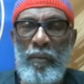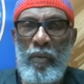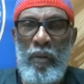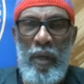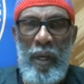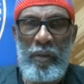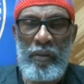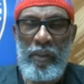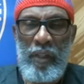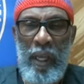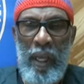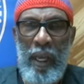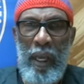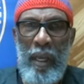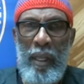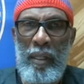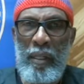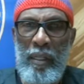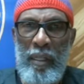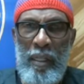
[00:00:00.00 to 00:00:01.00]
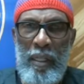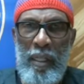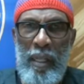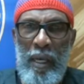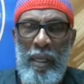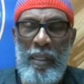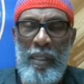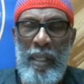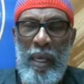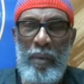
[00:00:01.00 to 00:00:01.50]
You understand?
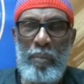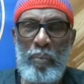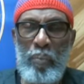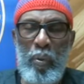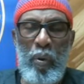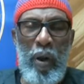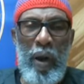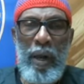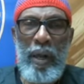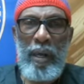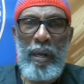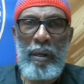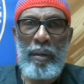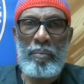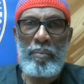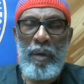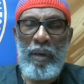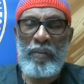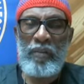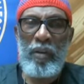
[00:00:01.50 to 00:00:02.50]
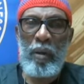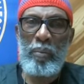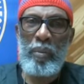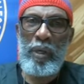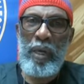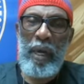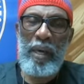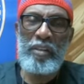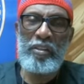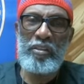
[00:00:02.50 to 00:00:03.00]
They they prayed, made
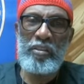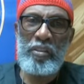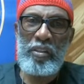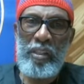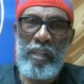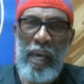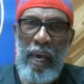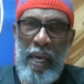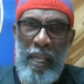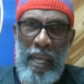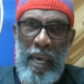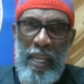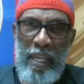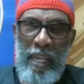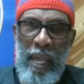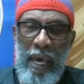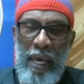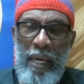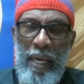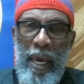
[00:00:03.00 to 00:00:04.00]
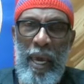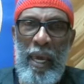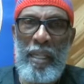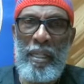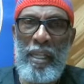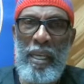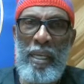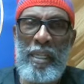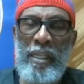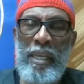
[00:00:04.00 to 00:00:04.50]
supplications to Yah that night.
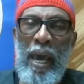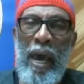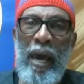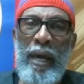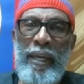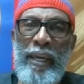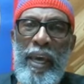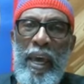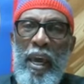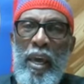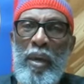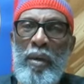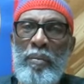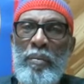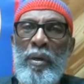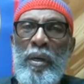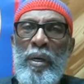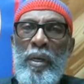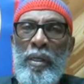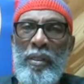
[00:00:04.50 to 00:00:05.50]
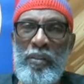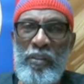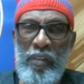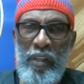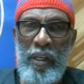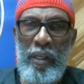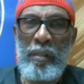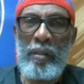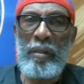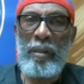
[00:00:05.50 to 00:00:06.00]
And then Yah came,
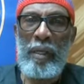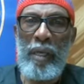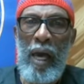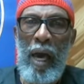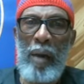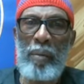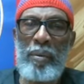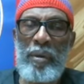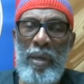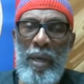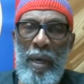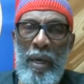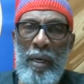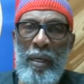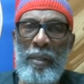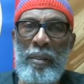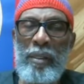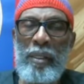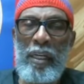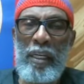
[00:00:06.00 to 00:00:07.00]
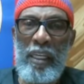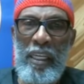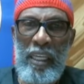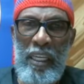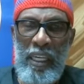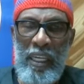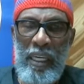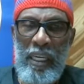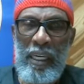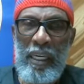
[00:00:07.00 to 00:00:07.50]
sent Gabriel
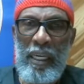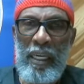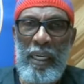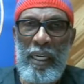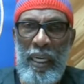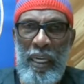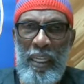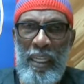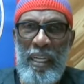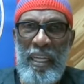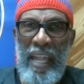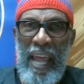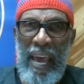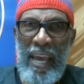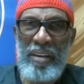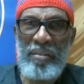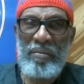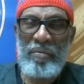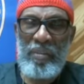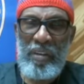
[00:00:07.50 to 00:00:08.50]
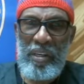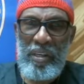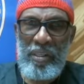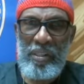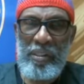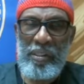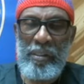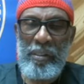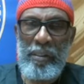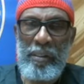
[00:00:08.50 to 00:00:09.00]
again in the night
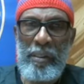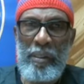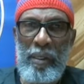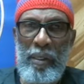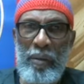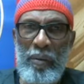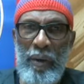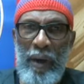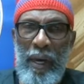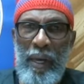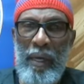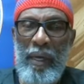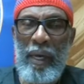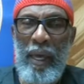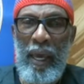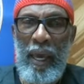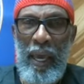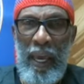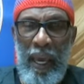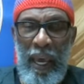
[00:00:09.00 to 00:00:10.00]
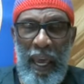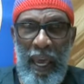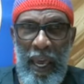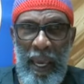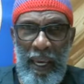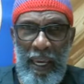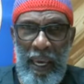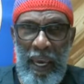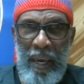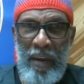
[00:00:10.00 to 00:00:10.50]
visions, right? And,
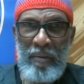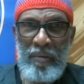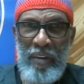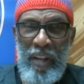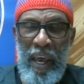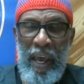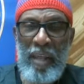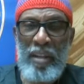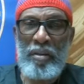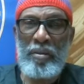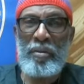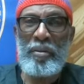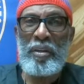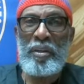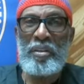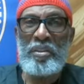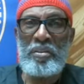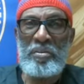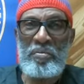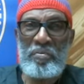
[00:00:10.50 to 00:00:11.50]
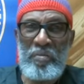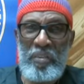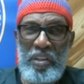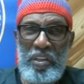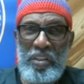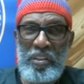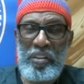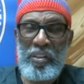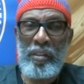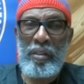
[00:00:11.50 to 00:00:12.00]
and gave Daniel the
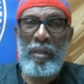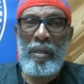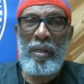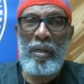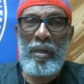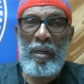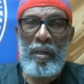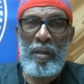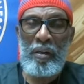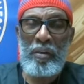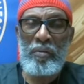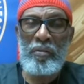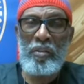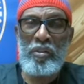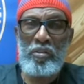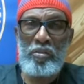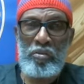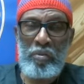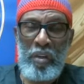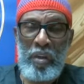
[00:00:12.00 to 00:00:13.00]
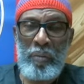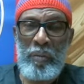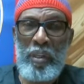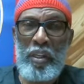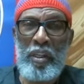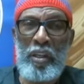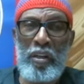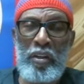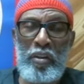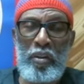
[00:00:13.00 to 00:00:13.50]
vision of the dream and
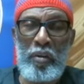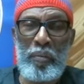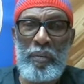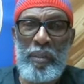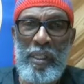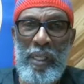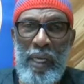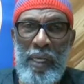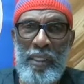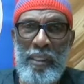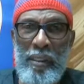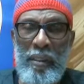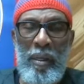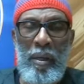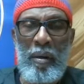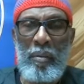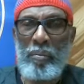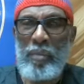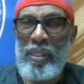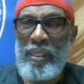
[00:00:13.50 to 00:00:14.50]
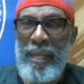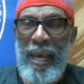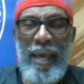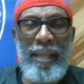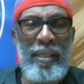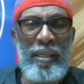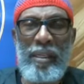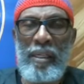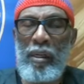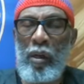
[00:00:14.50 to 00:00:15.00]
the interpretation. But
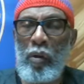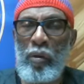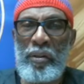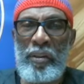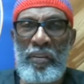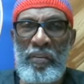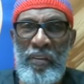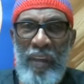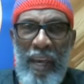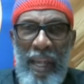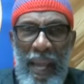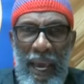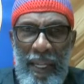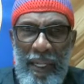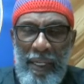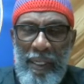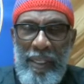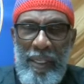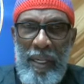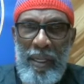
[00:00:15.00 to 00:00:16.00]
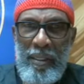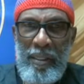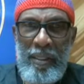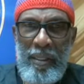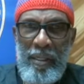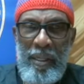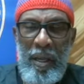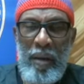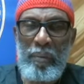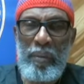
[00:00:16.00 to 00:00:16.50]
Daniel could only say that
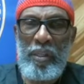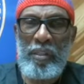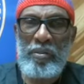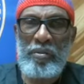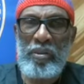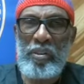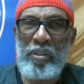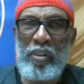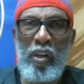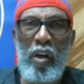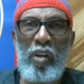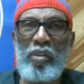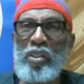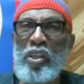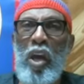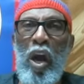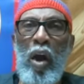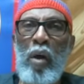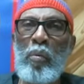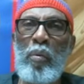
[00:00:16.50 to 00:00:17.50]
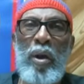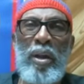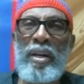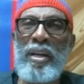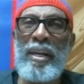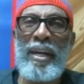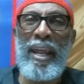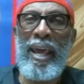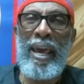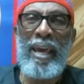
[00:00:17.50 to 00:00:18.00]
to Nebuchadnezzar because he
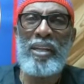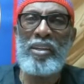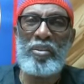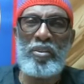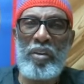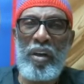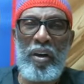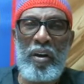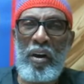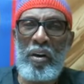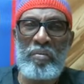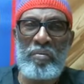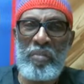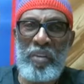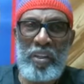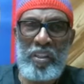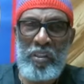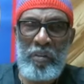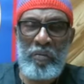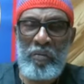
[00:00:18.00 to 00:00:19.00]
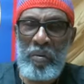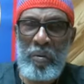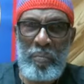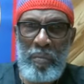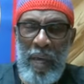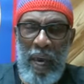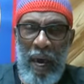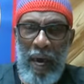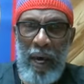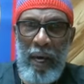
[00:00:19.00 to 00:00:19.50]
already had a vision from
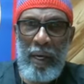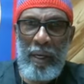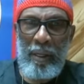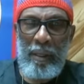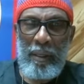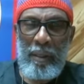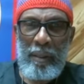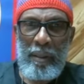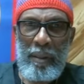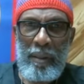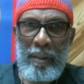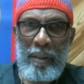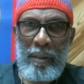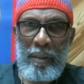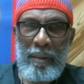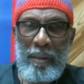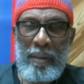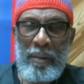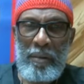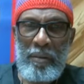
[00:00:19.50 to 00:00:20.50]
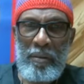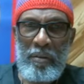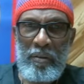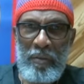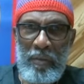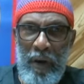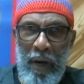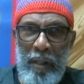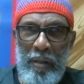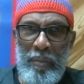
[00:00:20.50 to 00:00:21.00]
Yah. You
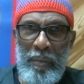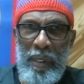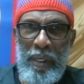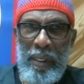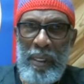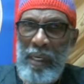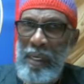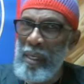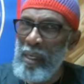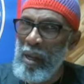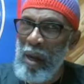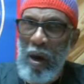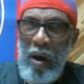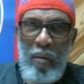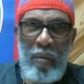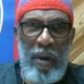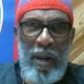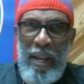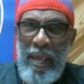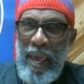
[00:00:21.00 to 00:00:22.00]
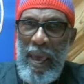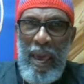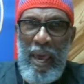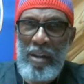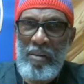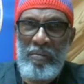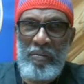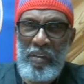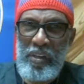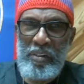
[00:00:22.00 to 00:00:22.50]
follow me? He already had
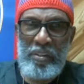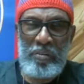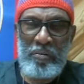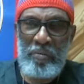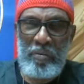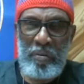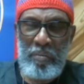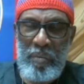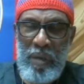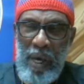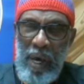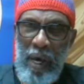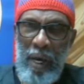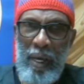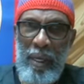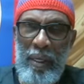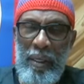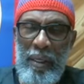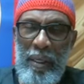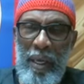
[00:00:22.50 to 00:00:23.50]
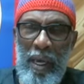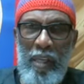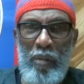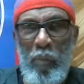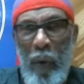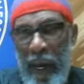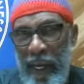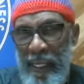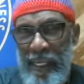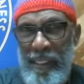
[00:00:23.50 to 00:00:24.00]
a vision from Yah. That's
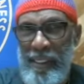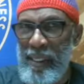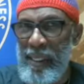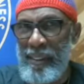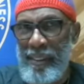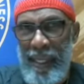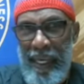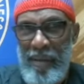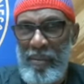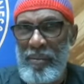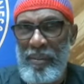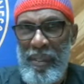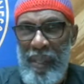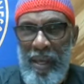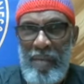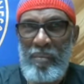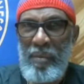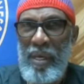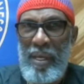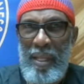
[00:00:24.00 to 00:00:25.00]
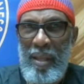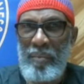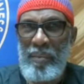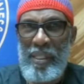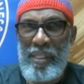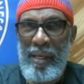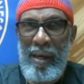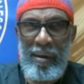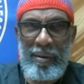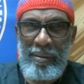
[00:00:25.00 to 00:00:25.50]
why he could say, take, take me and let me
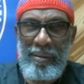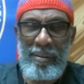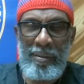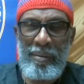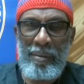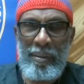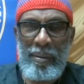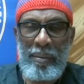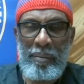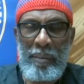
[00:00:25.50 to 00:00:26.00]
talk to him.